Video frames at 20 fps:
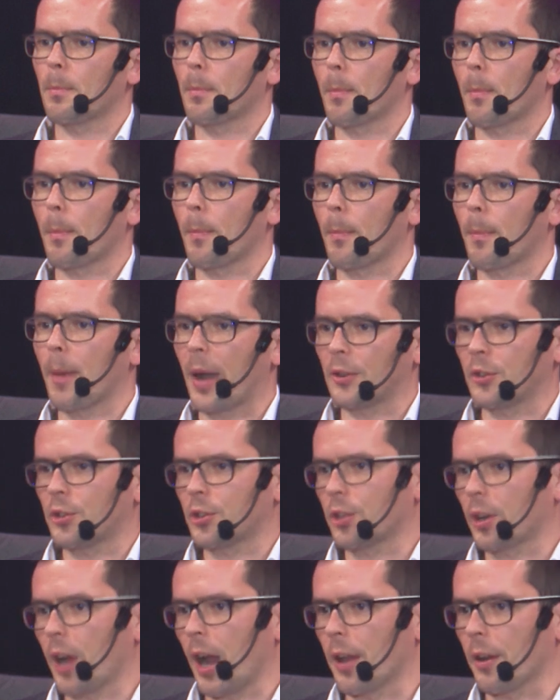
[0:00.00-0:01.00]

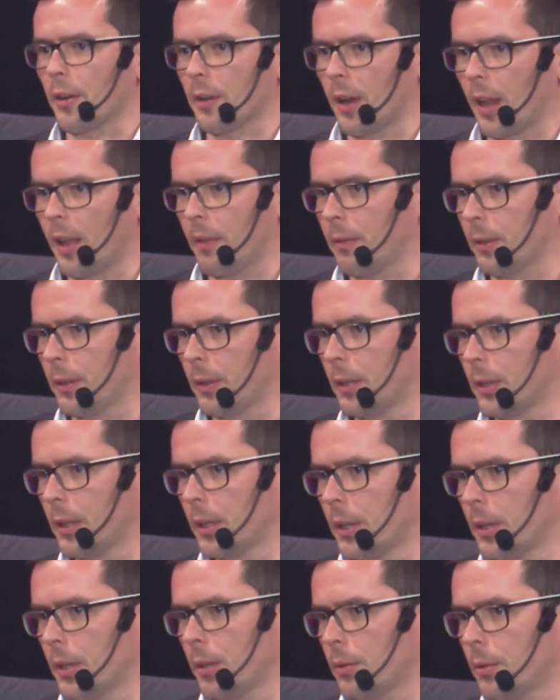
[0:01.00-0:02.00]
much higher level.
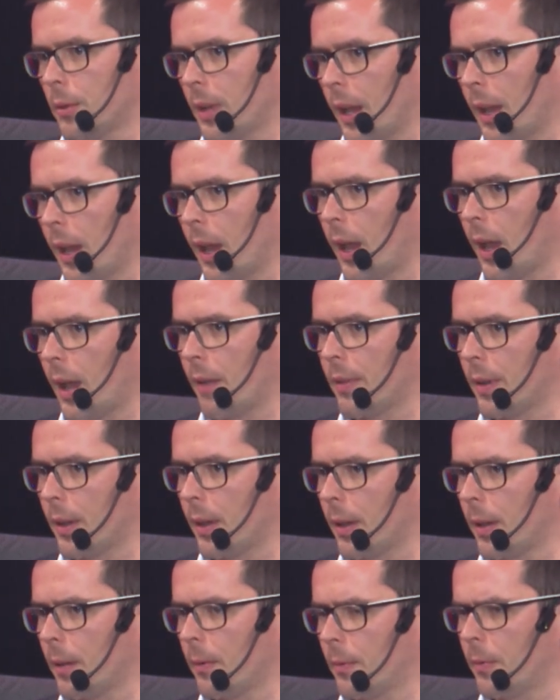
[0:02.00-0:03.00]
Today, I have
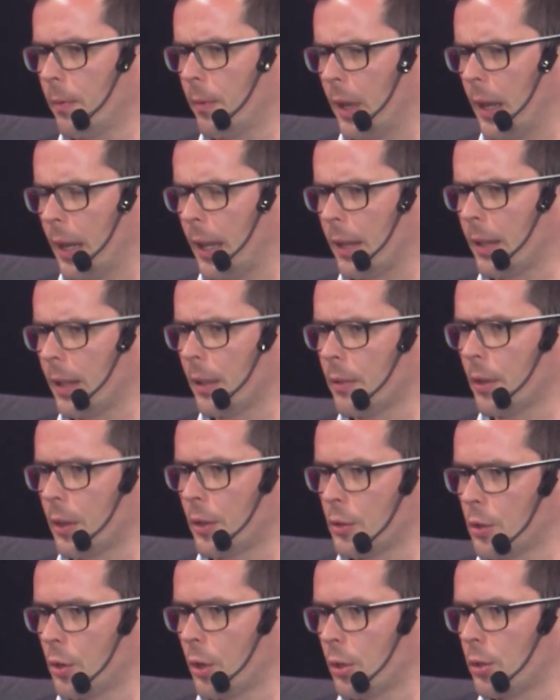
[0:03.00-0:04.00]
a feeling that
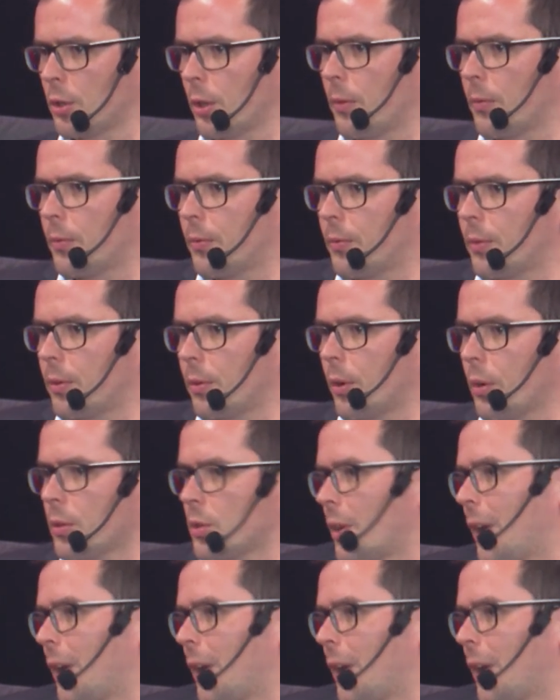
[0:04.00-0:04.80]
there's a lot of also